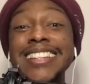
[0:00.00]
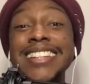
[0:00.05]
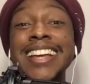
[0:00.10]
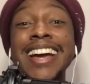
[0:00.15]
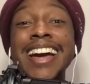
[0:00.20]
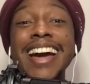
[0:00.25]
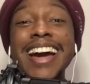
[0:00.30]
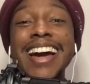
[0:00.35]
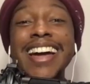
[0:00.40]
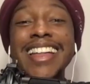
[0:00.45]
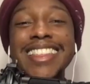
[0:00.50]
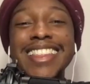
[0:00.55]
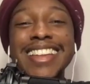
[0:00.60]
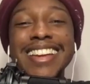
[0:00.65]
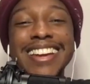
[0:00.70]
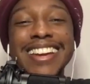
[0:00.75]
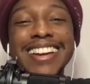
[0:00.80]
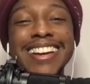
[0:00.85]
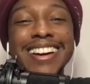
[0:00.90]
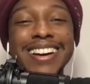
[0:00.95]
then he
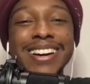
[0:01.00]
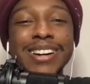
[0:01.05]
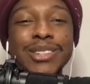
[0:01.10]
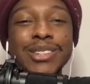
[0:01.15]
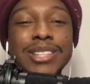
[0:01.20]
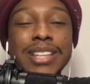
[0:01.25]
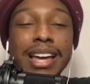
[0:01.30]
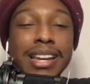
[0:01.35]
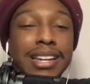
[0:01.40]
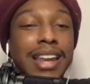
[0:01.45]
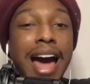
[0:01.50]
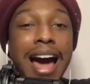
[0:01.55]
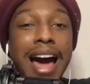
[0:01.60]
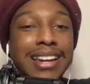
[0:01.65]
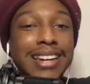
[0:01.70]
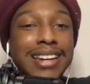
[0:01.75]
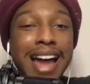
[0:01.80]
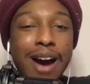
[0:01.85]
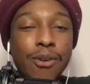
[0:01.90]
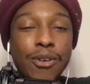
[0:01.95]
goes,
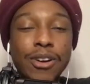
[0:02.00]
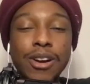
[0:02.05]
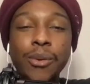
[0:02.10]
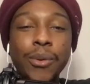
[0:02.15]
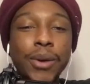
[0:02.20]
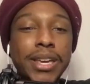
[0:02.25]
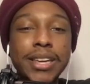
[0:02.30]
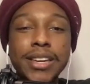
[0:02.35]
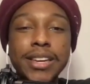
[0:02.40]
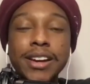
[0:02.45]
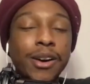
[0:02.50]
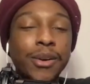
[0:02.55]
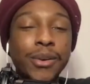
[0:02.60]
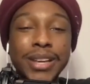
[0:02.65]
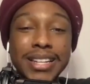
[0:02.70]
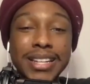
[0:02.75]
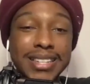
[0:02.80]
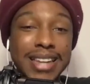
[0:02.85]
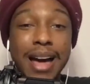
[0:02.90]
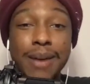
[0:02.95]
and no
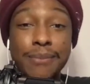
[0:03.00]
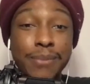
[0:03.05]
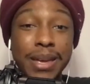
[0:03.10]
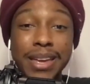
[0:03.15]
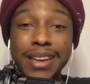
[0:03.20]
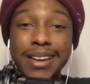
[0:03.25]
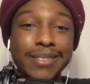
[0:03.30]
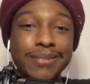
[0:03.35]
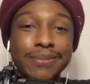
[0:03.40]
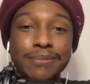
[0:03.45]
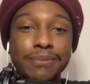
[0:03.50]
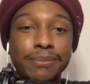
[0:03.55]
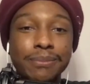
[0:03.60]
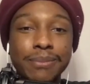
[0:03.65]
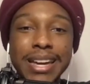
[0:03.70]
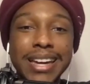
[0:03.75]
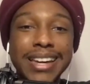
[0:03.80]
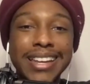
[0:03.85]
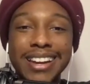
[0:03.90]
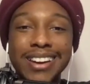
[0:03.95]
ego. He's not
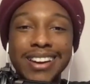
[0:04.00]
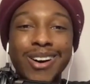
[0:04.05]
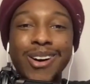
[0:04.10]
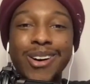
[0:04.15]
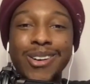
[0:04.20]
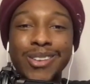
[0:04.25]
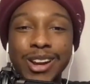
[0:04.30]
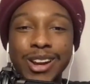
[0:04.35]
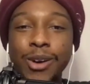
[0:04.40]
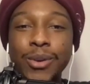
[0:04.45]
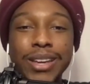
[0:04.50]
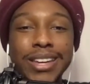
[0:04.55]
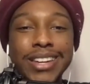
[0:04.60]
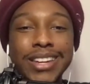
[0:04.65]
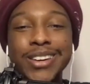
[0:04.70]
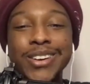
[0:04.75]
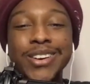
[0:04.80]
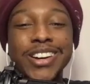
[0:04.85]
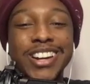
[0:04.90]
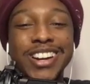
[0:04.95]
being mean at all.
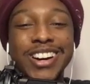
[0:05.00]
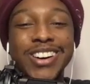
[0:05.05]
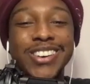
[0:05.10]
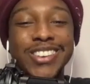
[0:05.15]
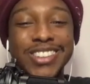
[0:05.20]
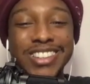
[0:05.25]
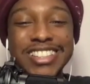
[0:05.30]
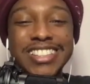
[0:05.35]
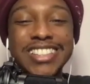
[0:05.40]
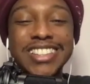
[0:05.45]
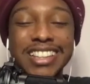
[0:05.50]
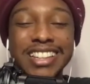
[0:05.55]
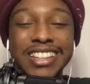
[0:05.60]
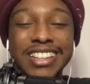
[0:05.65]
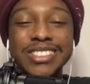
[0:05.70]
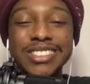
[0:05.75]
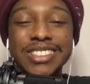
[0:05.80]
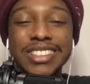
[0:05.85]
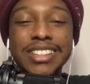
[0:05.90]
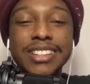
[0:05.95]
No ego at all. He
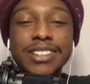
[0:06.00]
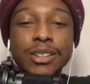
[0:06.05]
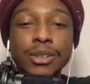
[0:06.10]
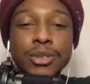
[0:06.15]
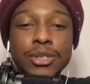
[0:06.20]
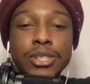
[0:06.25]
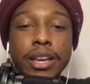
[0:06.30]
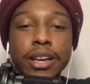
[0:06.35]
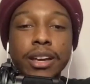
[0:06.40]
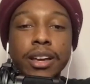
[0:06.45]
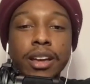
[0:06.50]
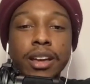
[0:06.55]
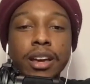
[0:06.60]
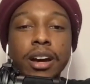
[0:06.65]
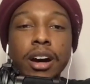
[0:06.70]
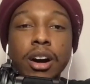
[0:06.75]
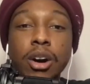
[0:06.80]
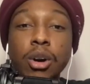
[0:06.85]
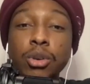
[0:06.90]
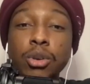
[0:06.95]
literally goes
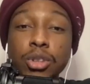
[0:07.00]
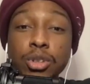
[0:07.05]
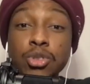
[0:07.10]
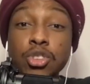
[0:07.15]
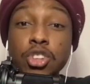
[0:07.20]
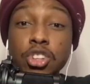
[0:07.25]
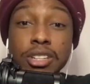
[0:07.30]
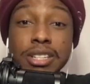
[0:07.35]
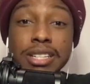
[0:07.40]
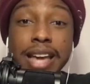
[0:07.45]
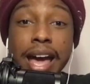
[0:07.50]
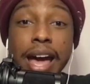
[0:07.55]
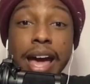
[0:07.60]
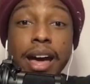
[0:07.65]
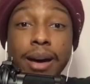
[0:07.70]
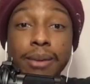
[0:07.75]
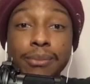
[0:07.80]
like, oh, you should